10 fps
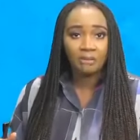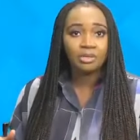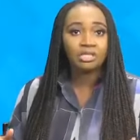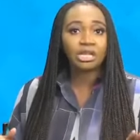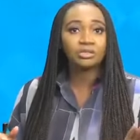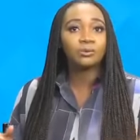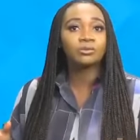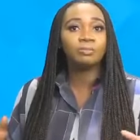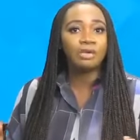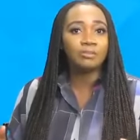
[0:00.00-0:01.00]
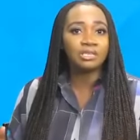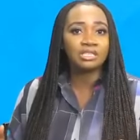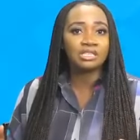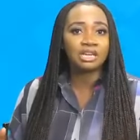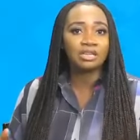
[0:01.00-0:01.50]
Bisola told the
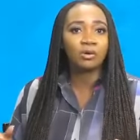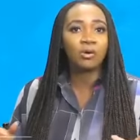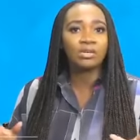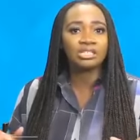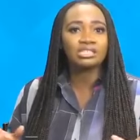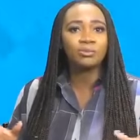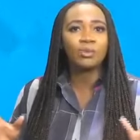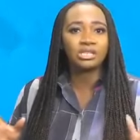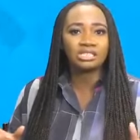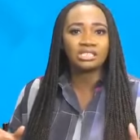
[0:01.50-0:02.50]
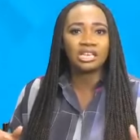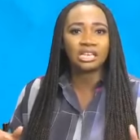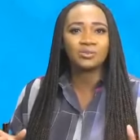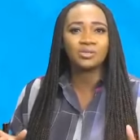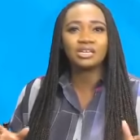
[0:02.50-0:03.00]
BBC that courting
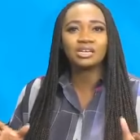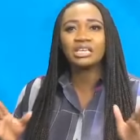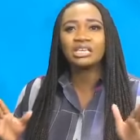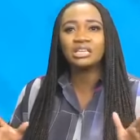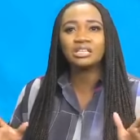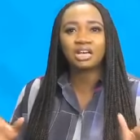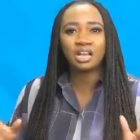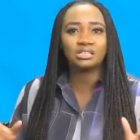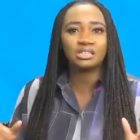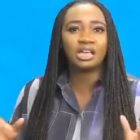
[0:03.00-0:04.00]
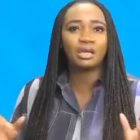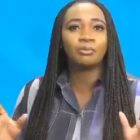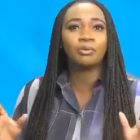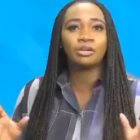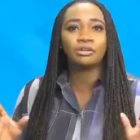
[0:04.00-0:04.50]
Westerners was a key tactic
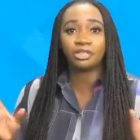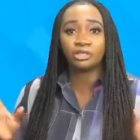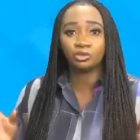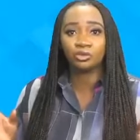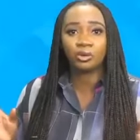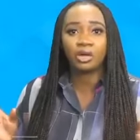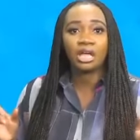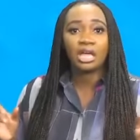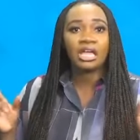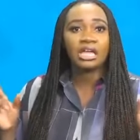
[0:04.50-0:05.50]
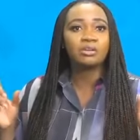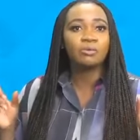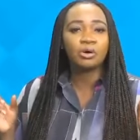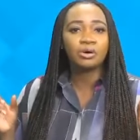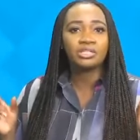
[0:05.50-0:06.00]
employed by Joshua. In
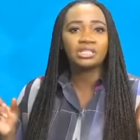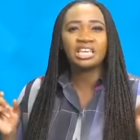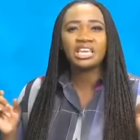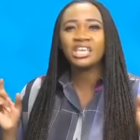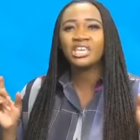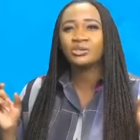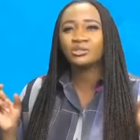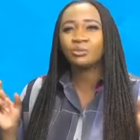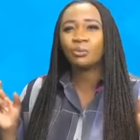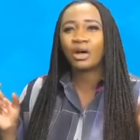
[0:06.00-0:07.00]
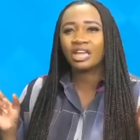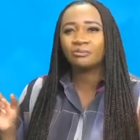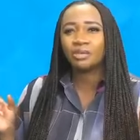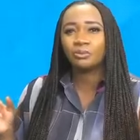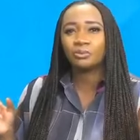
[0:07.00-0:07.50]
other words, he used the white
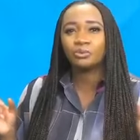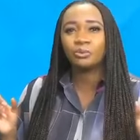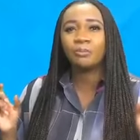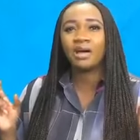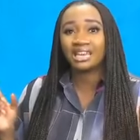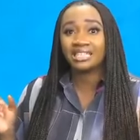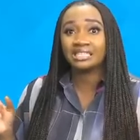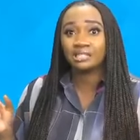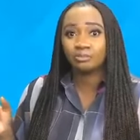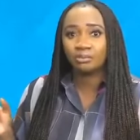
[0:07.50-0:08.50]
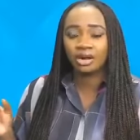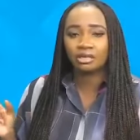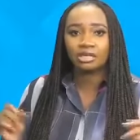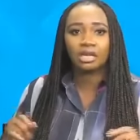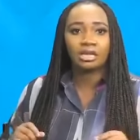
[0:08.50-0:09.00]
people to market his
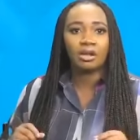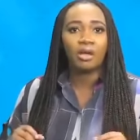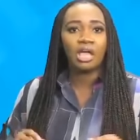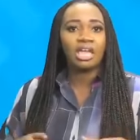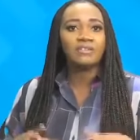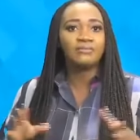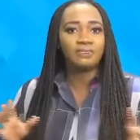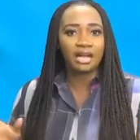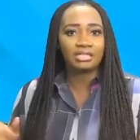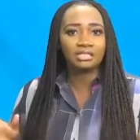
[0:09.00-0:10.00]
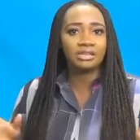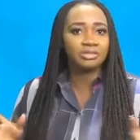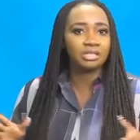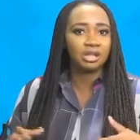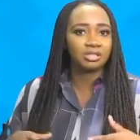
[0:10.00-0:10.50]
brand. Now, in fact, there
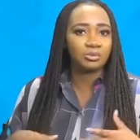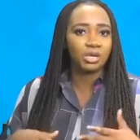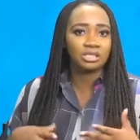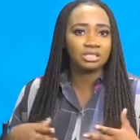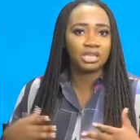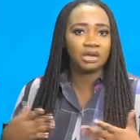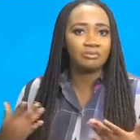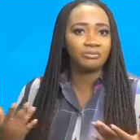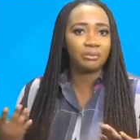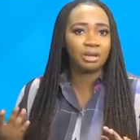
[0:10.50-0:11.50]
is a lot where this came from,